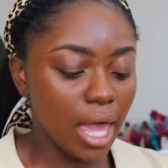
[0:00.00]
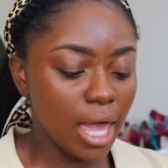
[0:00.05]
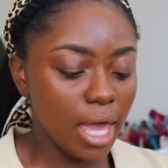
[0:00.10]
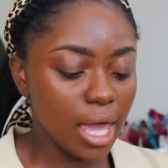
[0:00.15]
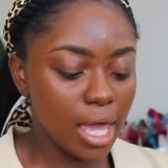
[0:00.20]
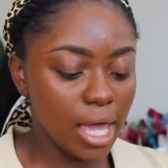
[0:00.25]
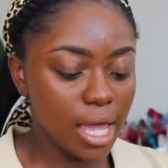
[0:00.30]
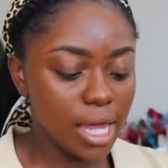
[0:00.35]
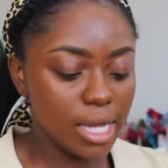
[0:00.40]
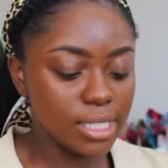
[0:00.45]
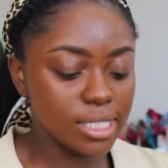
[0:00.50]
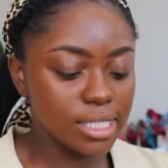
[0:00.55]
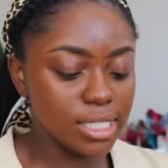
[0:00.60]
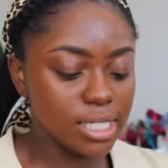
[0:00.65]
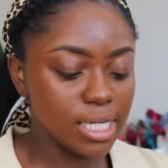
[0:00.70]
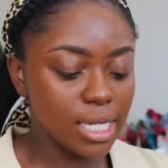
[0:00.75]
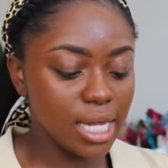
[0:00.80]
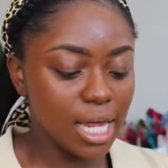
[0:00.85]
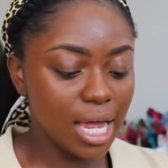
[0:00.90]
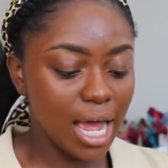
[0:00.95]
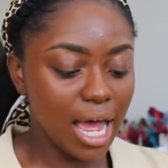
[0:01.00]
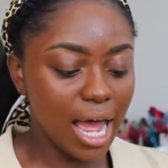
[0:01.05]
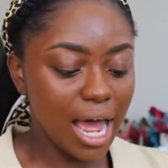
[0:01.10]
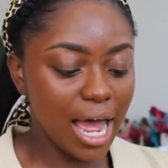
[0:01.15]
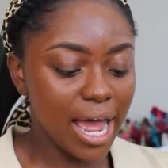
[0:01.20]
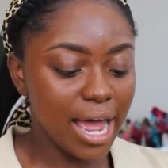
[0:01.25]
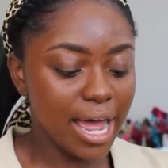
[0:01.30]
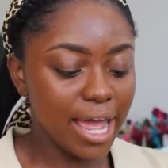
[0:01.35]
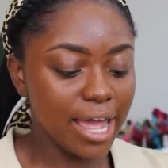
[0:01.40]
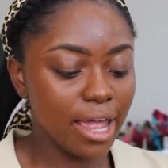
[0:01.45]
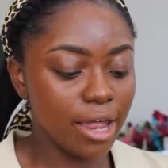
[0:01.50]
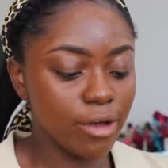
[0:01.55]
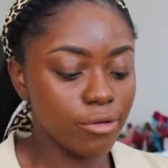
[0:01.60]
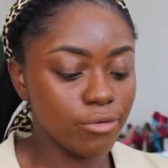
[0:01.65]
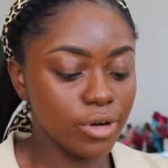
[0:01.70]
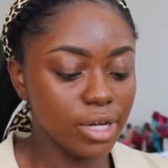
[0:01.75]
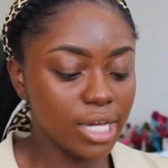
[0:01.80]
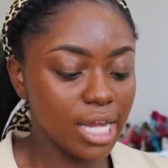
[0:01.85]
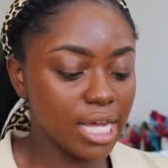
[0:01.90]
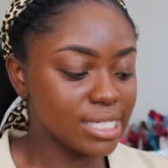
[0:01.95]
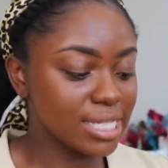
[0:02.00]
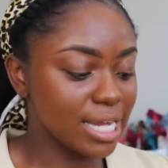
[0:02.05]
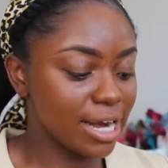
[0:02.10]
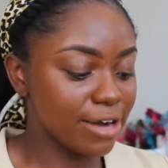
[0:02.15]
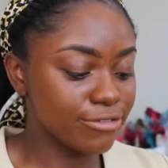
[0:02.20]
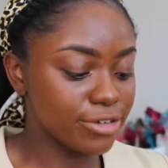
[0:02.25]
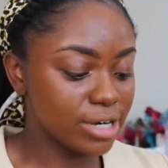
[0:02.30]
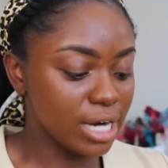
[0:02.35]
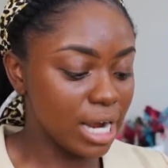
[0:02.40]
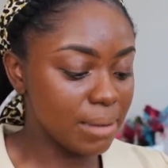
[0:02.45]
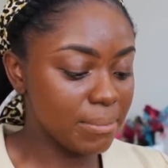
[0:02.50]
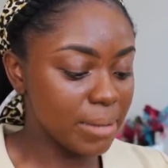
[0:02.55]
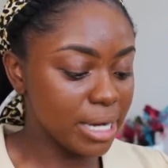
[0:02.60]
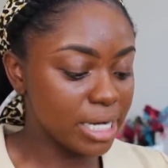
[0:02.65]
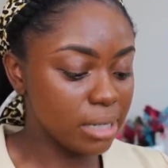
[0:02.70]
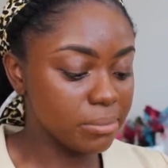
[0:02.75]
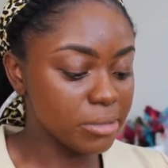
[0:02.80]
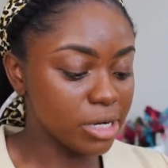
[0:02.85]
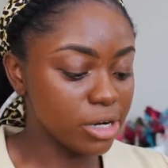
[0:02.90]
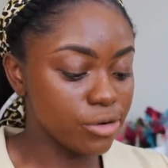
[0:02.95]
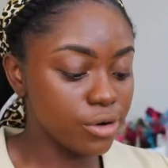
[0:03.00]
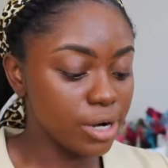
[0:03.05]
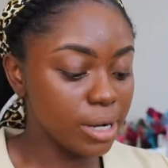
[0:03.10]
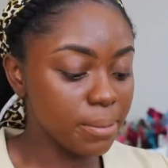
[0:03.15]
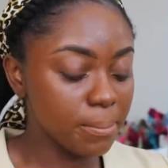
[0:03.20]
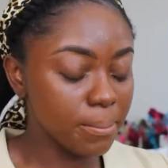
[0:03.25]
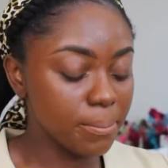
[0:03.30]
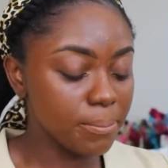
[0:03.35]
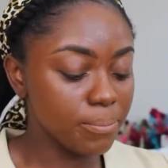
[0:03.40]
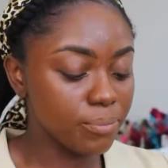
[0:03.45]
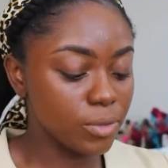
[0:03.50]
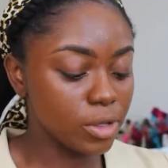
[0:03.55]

And I realized that I forgot my numbing cream.